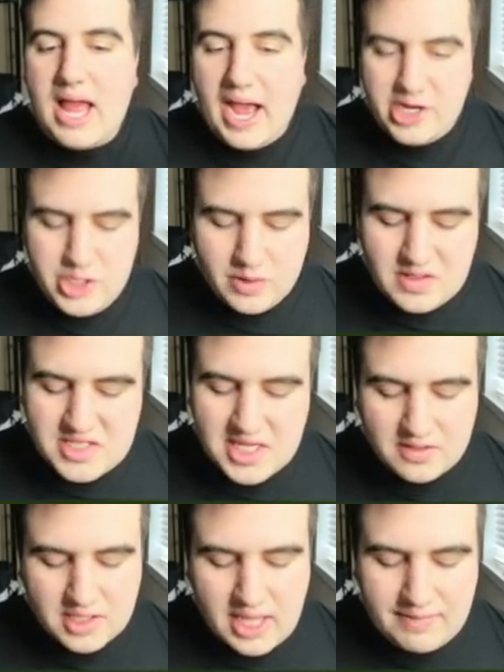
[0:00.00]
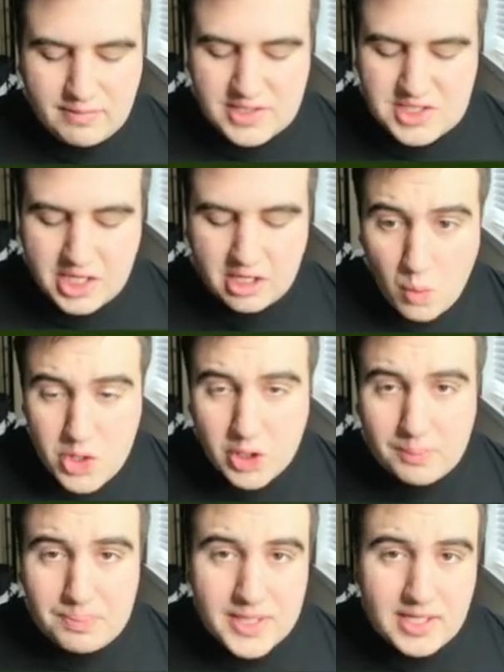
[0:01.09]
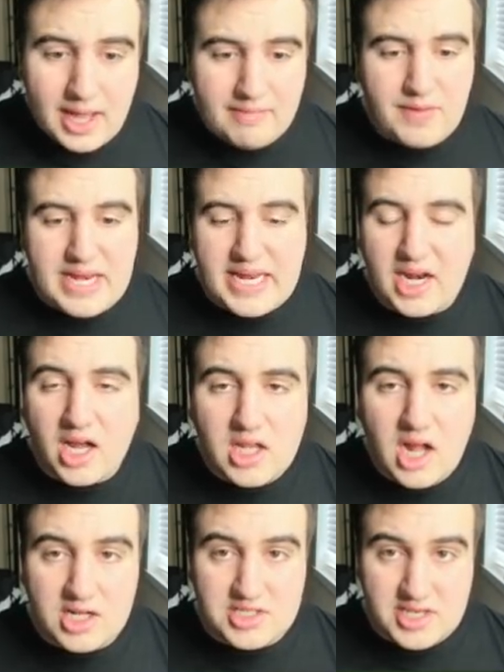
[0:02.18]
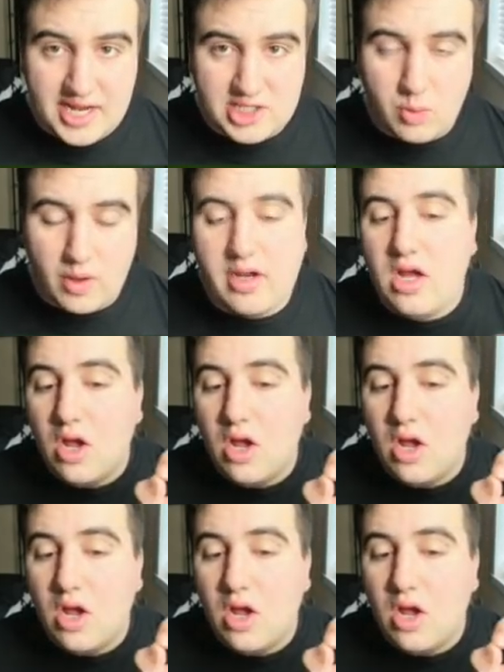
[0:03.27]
As you can see on the live events here, you complete a live event and unlocks the next one.